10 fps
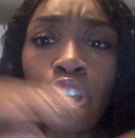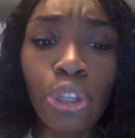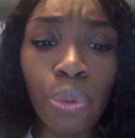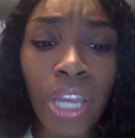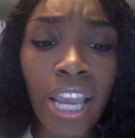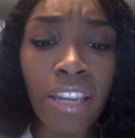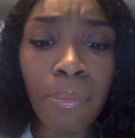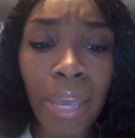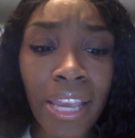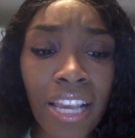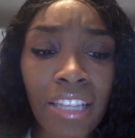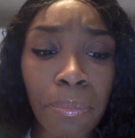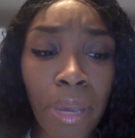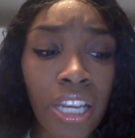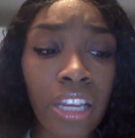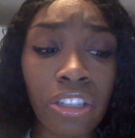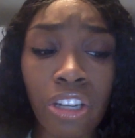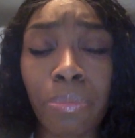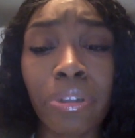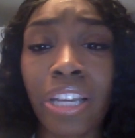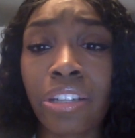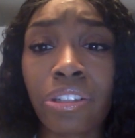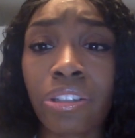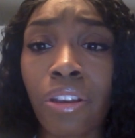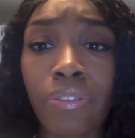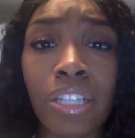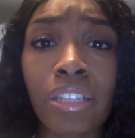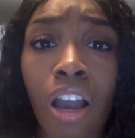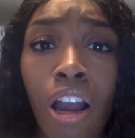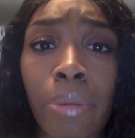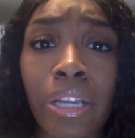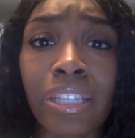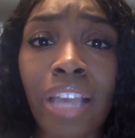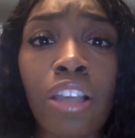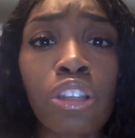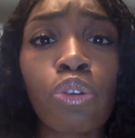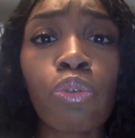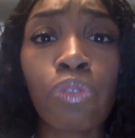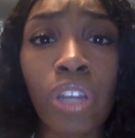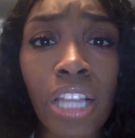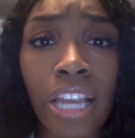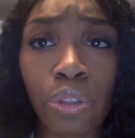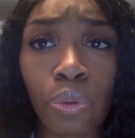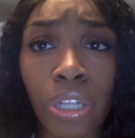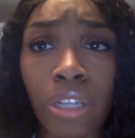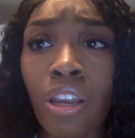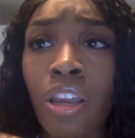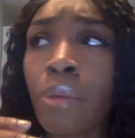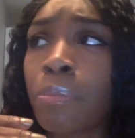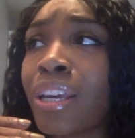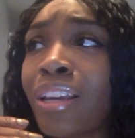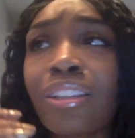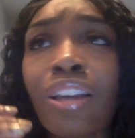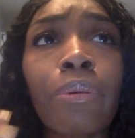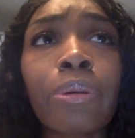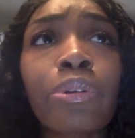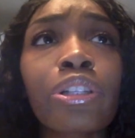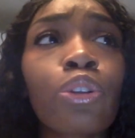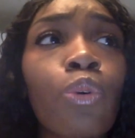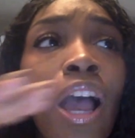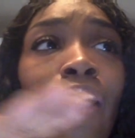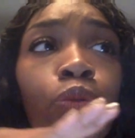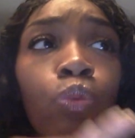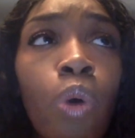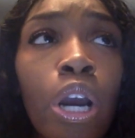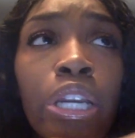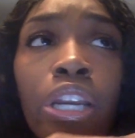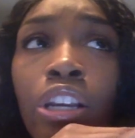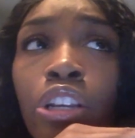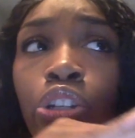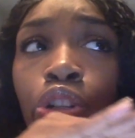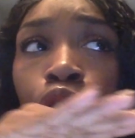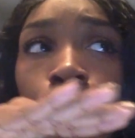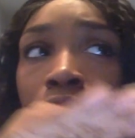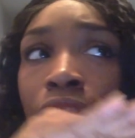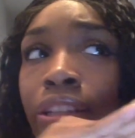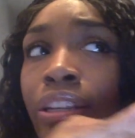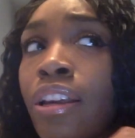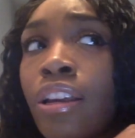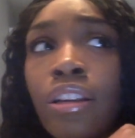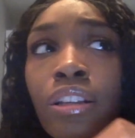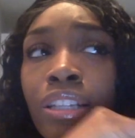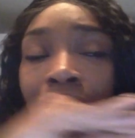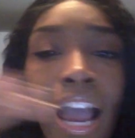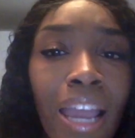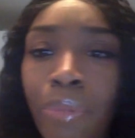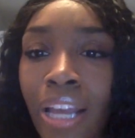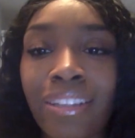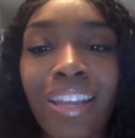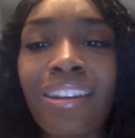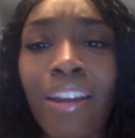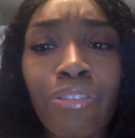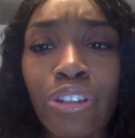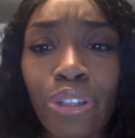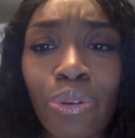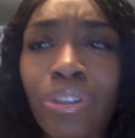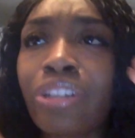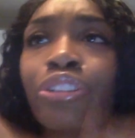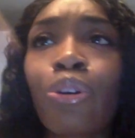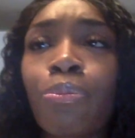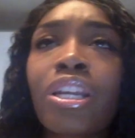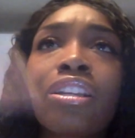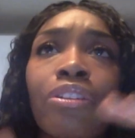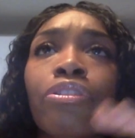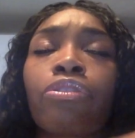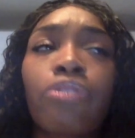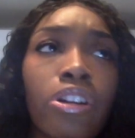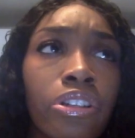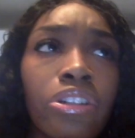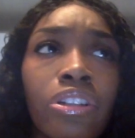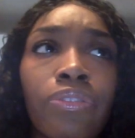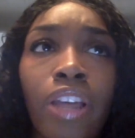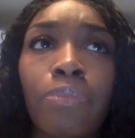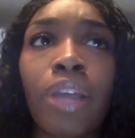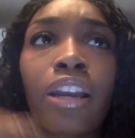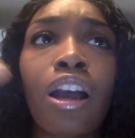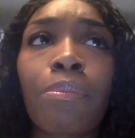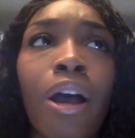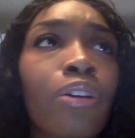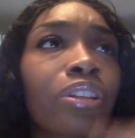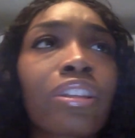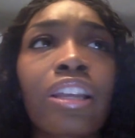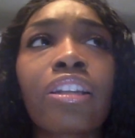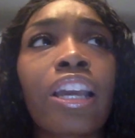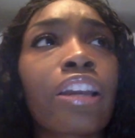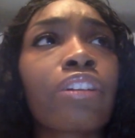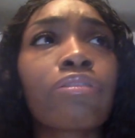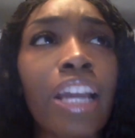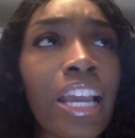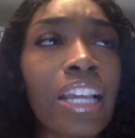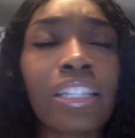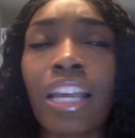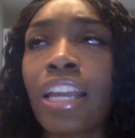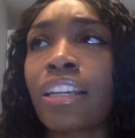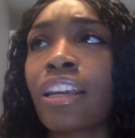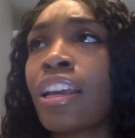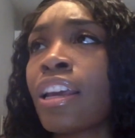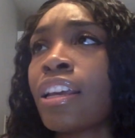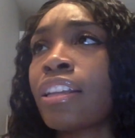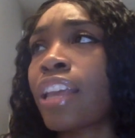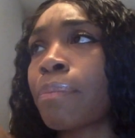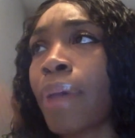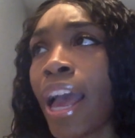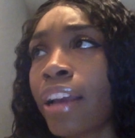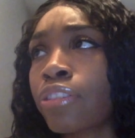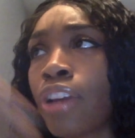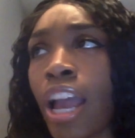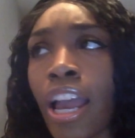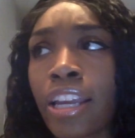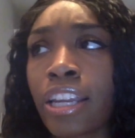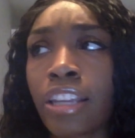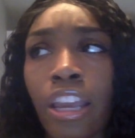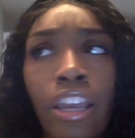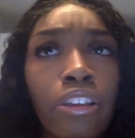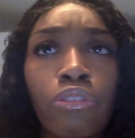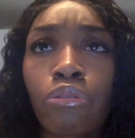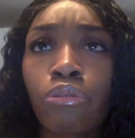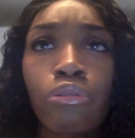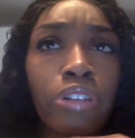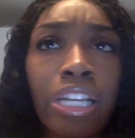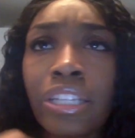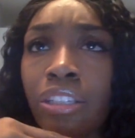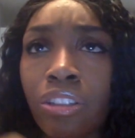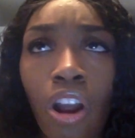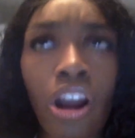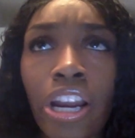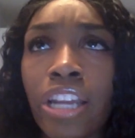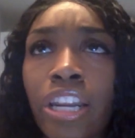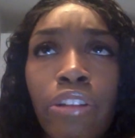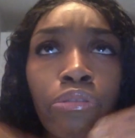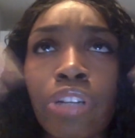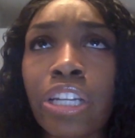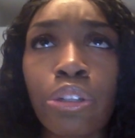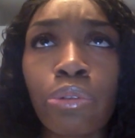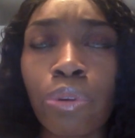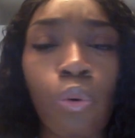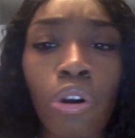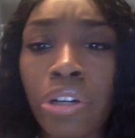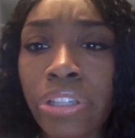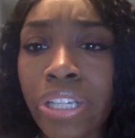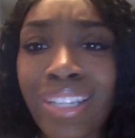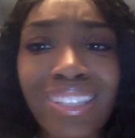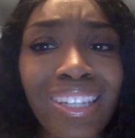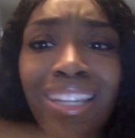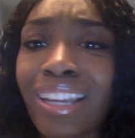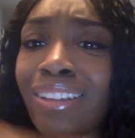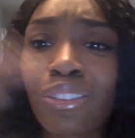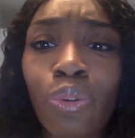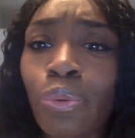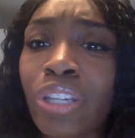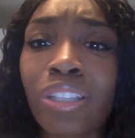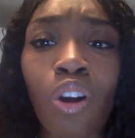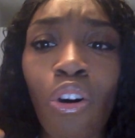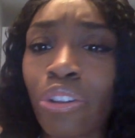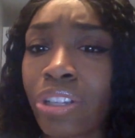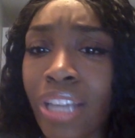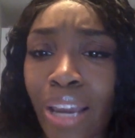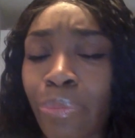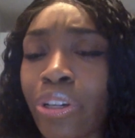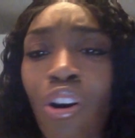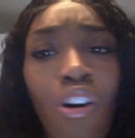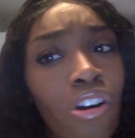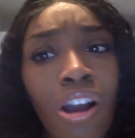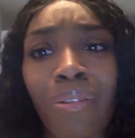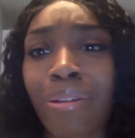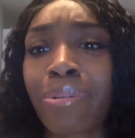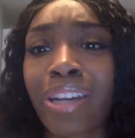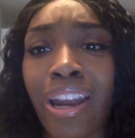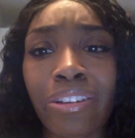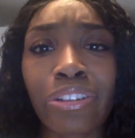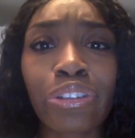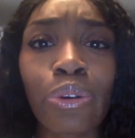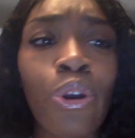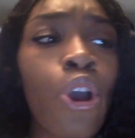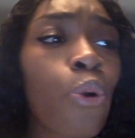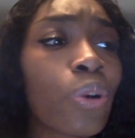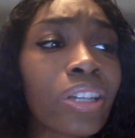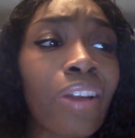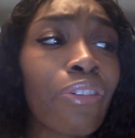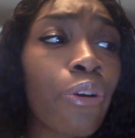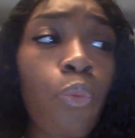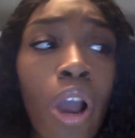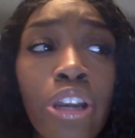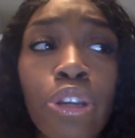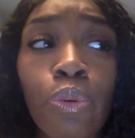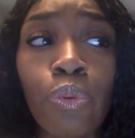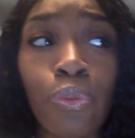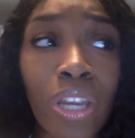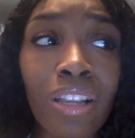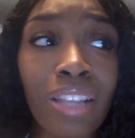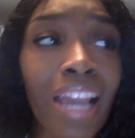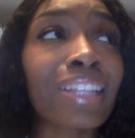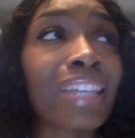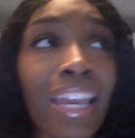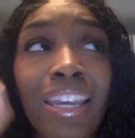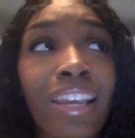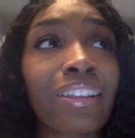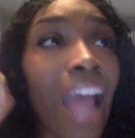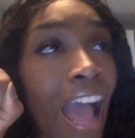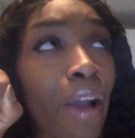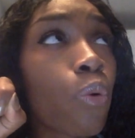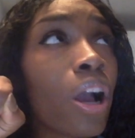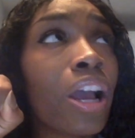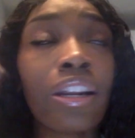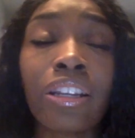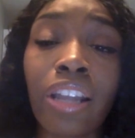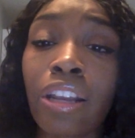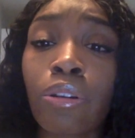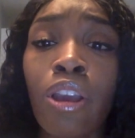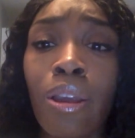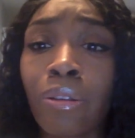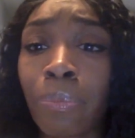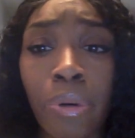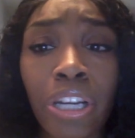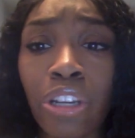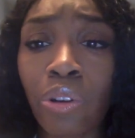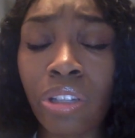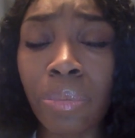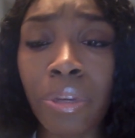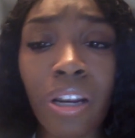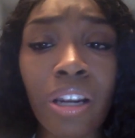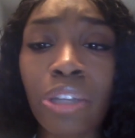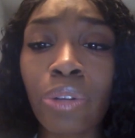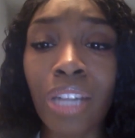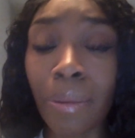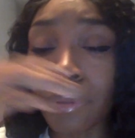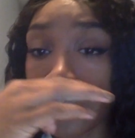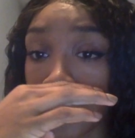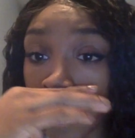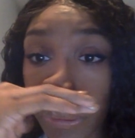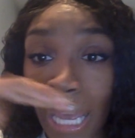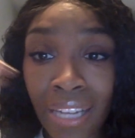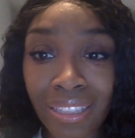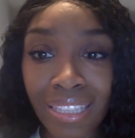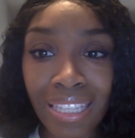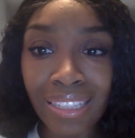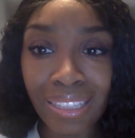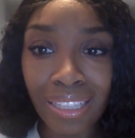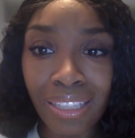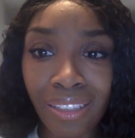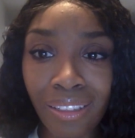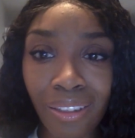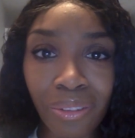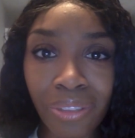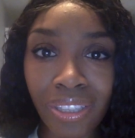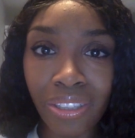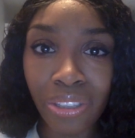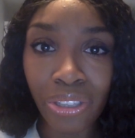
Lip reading: you can make as many interpretations of these comics as you feel like doing because comic books don't have one straight timeline. They never do. There's so many different versions of them that come out and then they erase and they backtrack and they restart and they redo origins and they do this all the time with all comic book characters. So whichever one you feel like taking that one and then putting your own spin on it, you can absolutely do that. DC owns this